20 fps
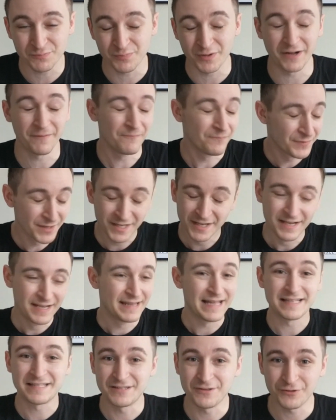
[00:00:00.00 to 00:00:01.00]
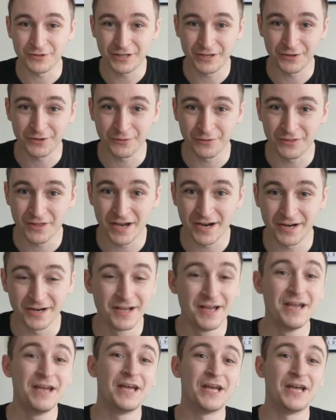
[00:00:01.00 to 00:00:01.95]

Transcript: But that's neither here nor there.